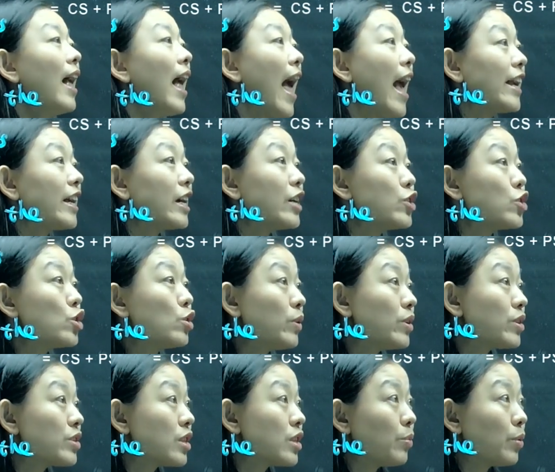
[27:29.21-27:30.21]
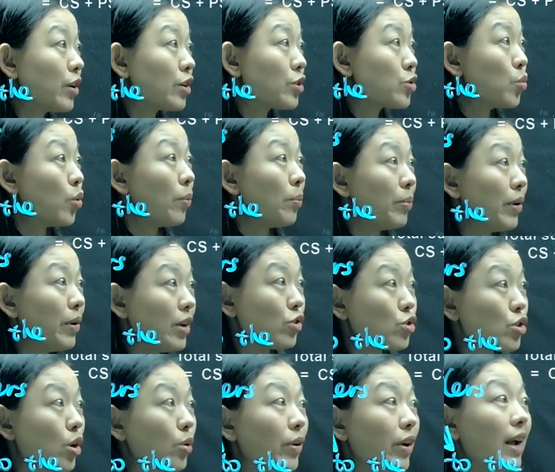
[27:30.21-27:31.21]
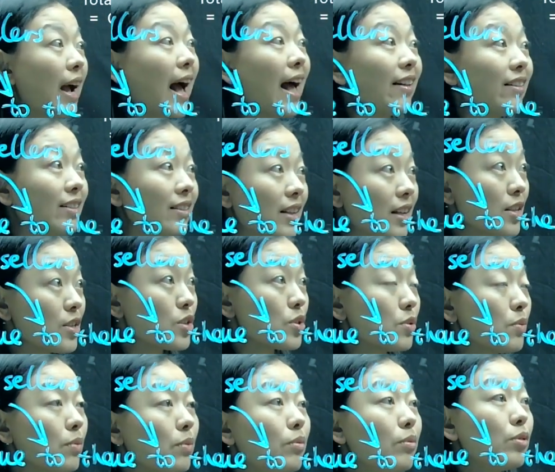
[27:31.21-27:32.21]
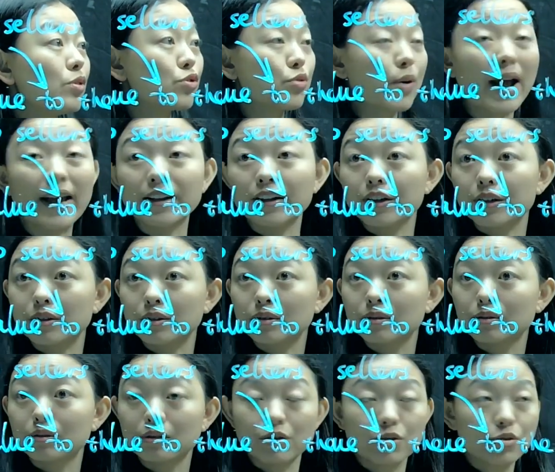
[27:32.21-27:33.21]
And consumer surplus will be showing at this triangle,